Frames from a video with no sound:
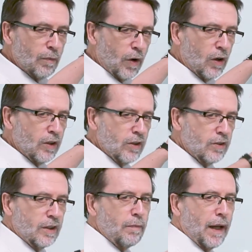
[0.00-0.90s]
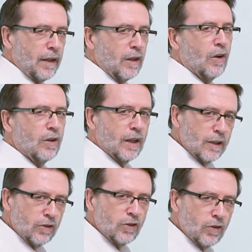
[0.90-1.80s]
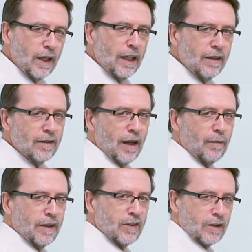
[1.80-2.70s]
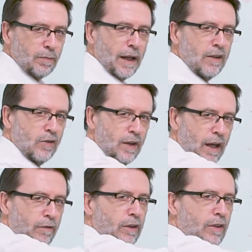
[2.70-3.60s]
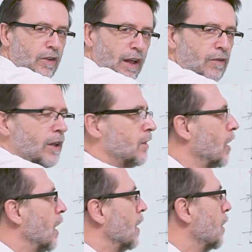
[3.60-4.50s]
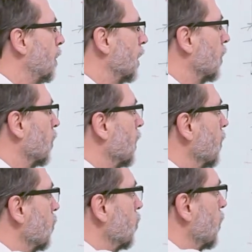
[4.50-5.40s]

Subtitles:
the mortgages depending on the interest rates, how much expense we have on the savings depending on the interest